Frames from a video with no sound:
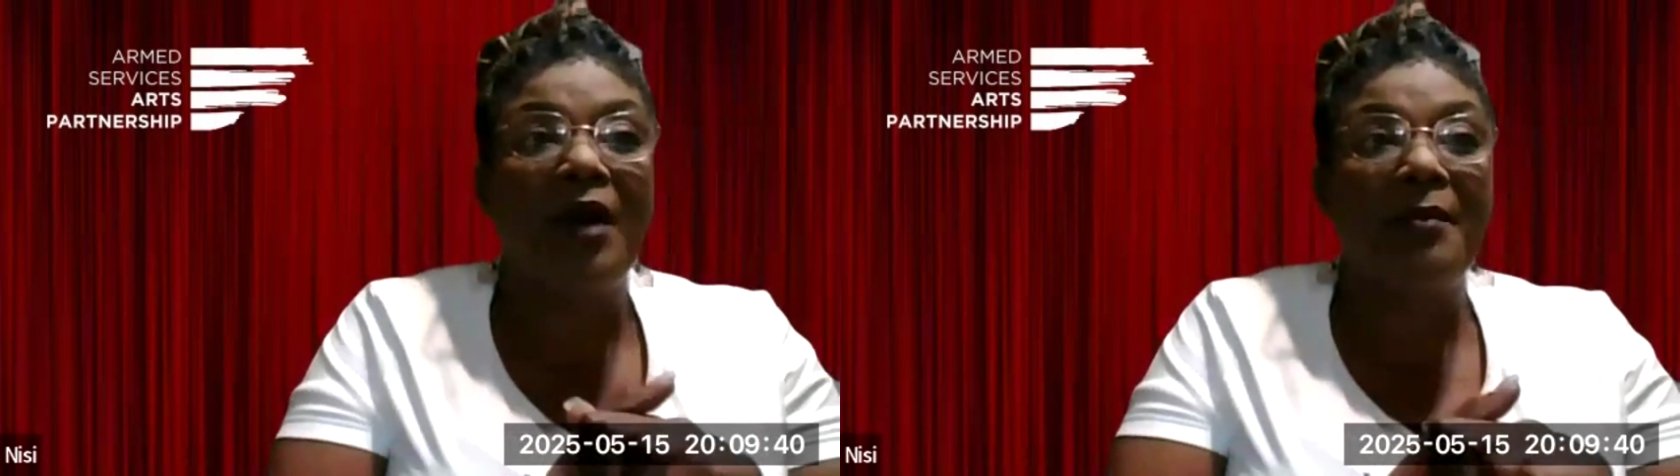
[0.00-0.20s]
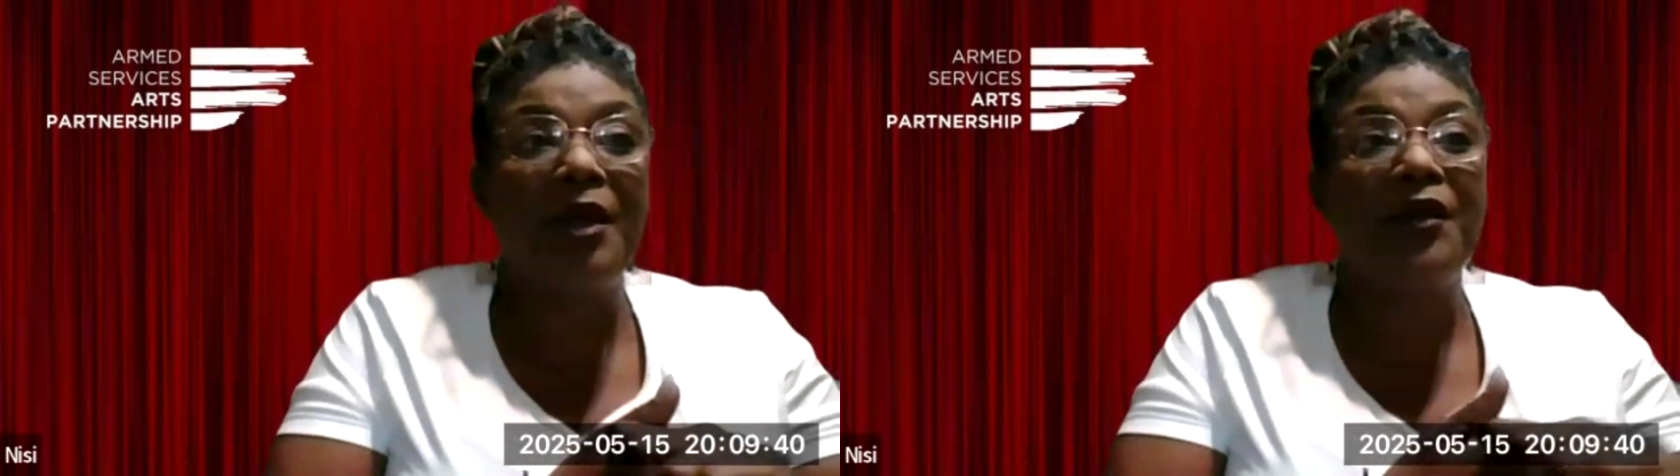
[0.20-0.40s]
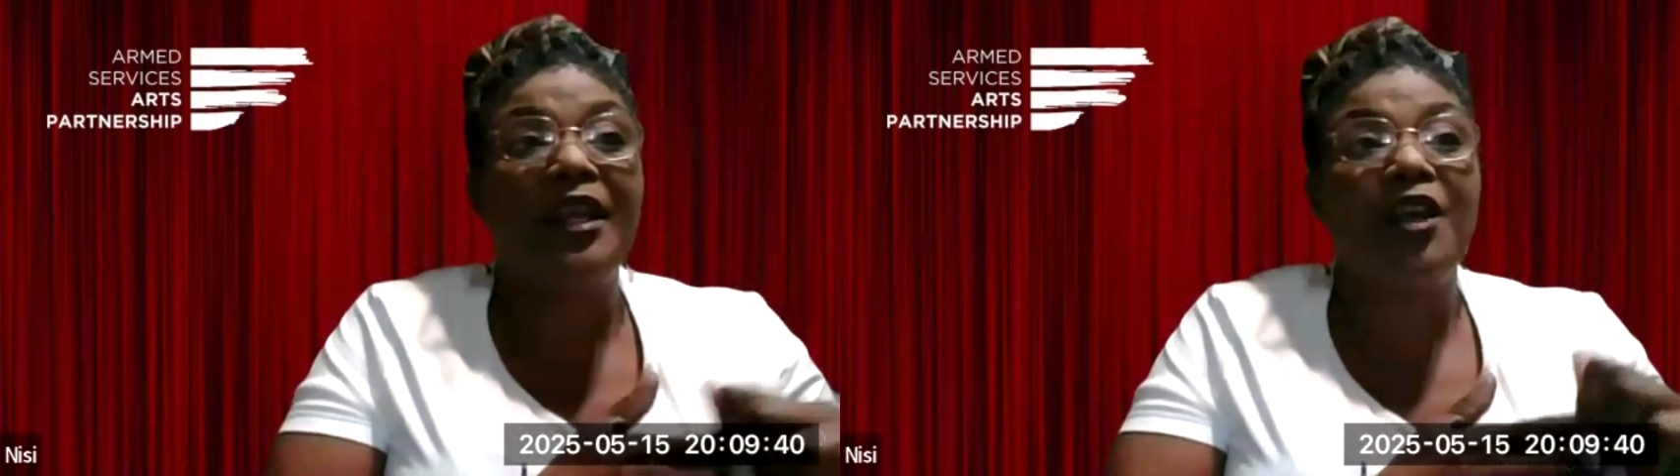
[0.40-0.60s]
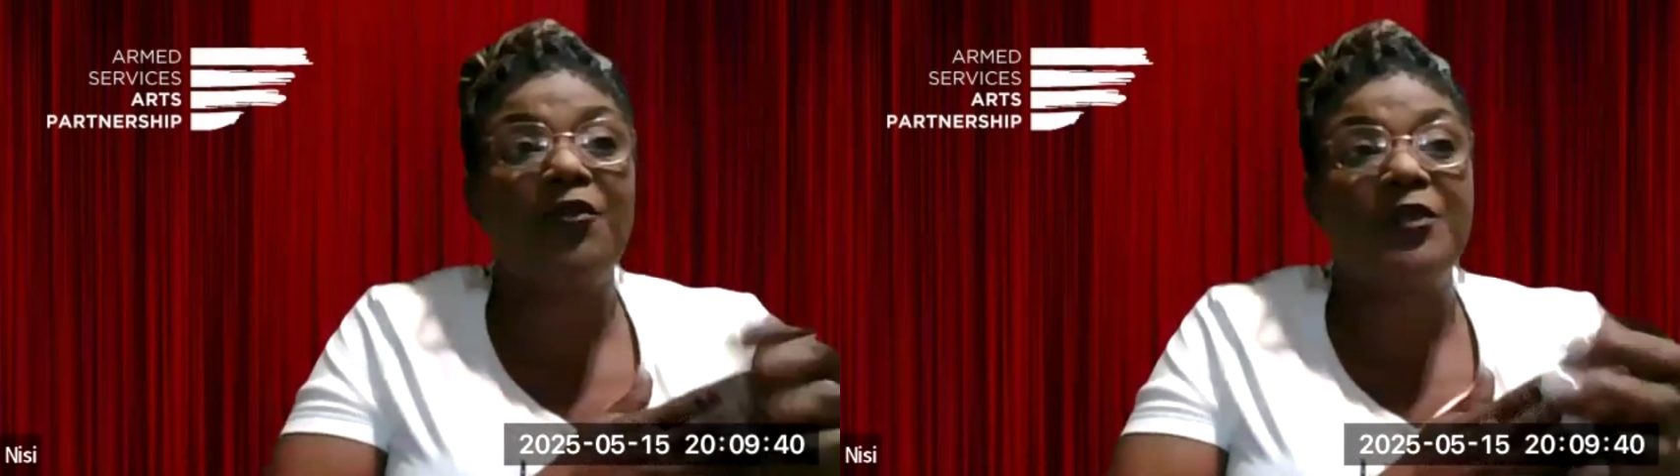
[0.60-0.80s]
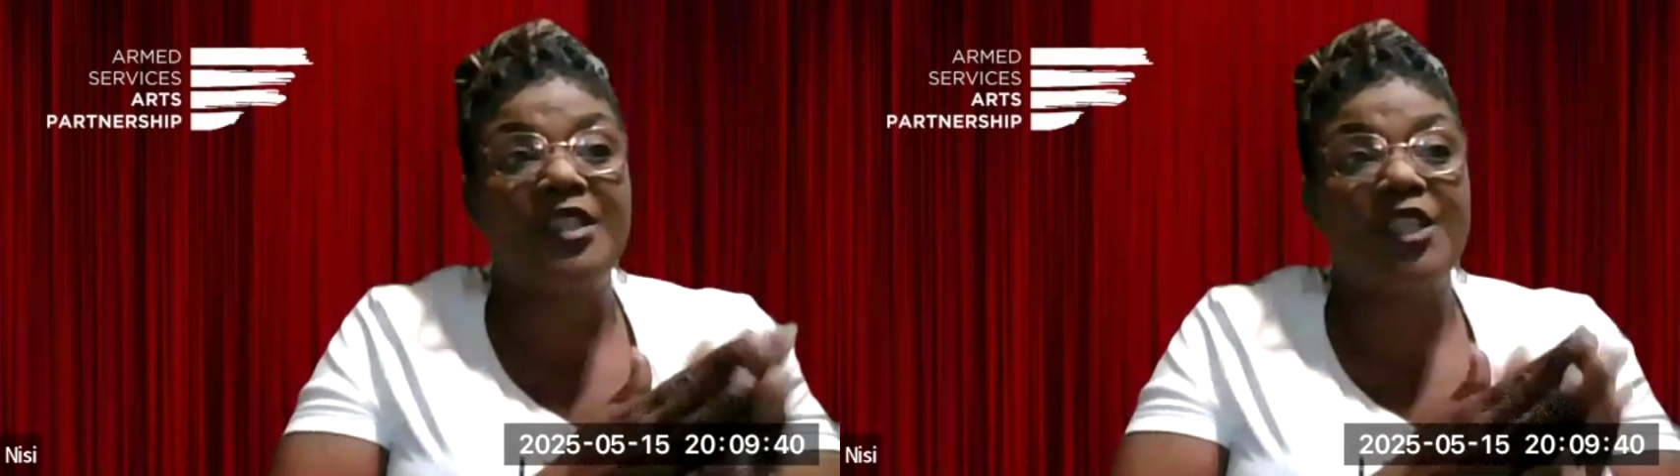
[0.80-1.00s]
primary
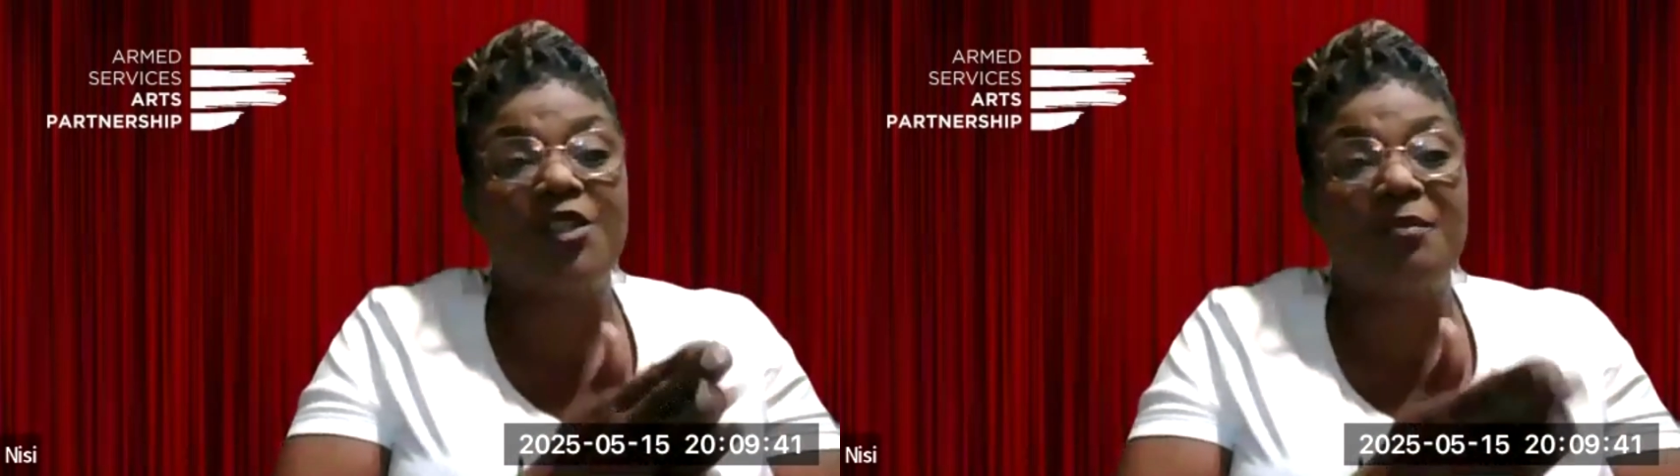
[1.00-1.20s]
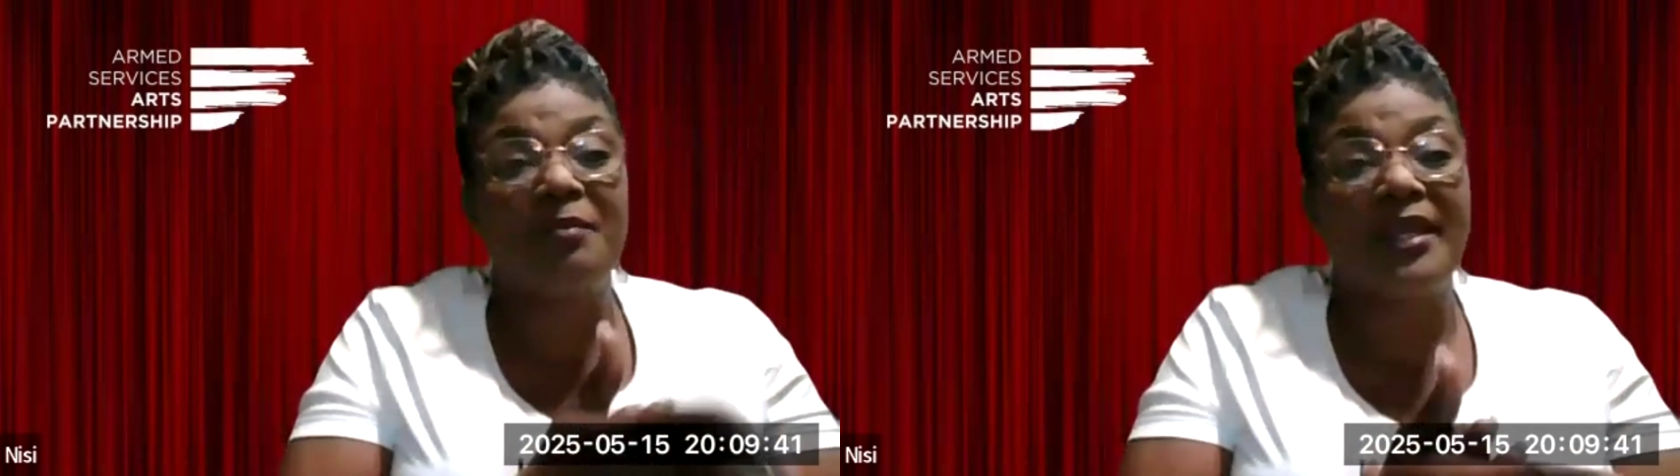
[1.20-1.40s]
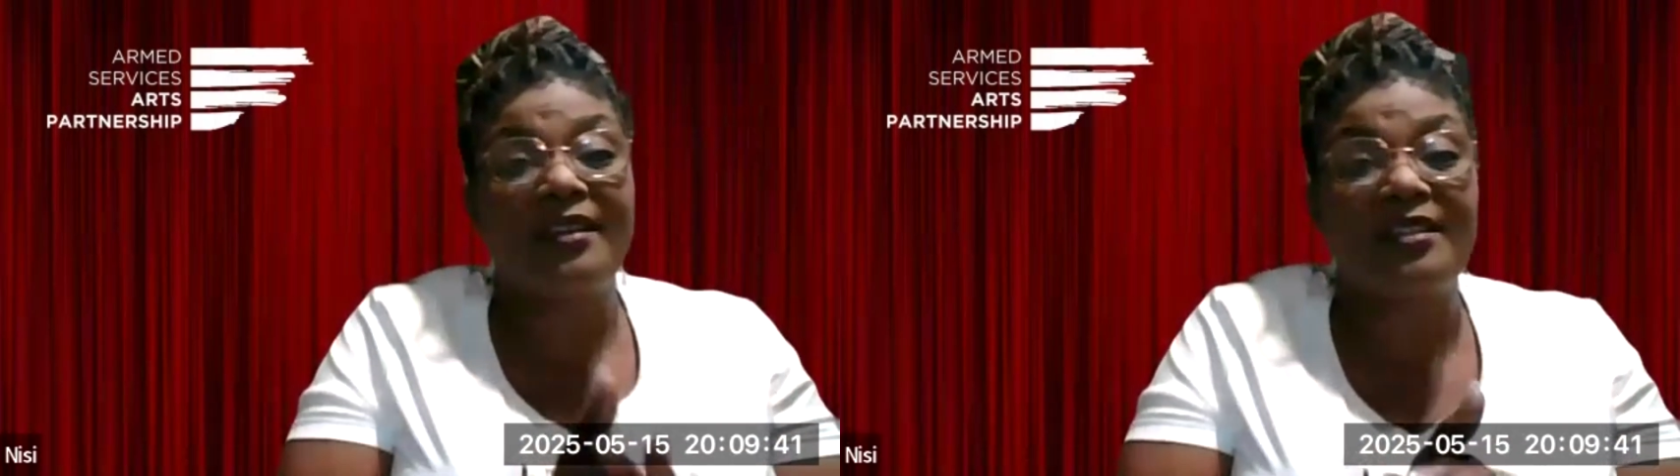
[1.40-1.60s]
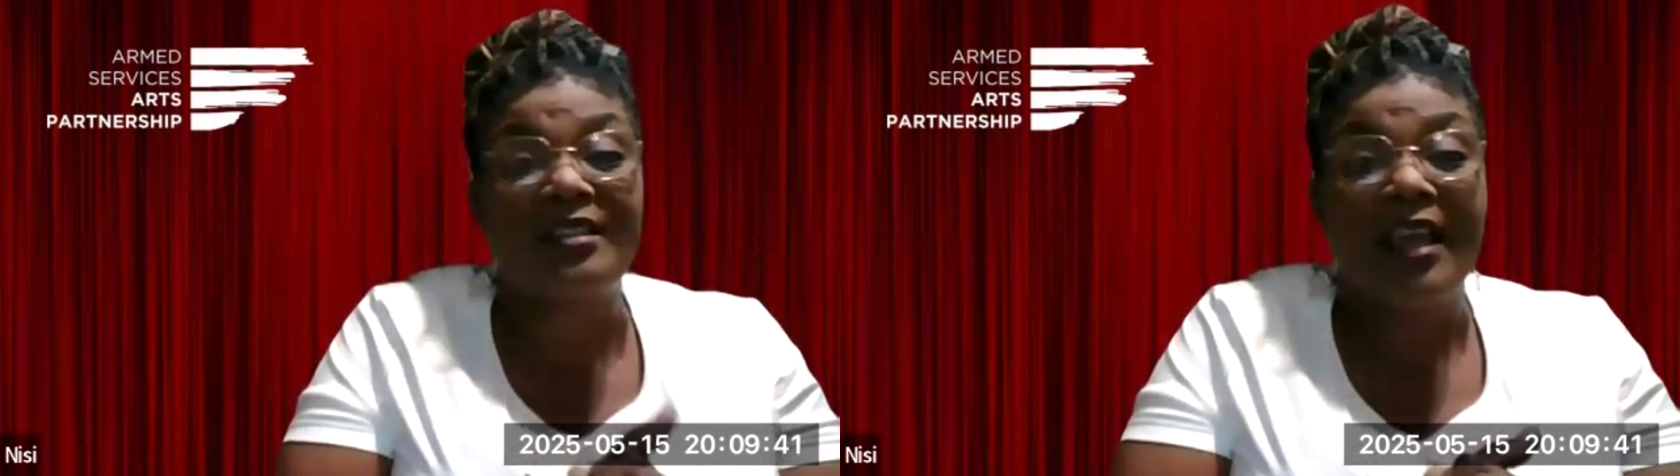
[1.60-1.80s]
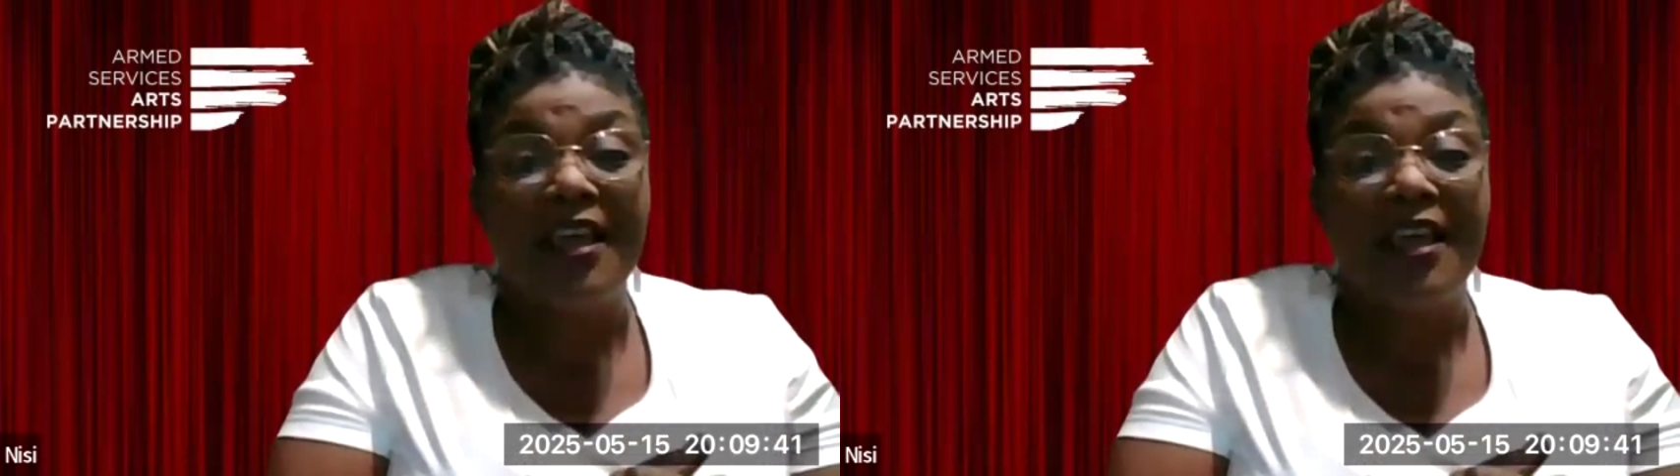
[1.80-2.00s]
care physician because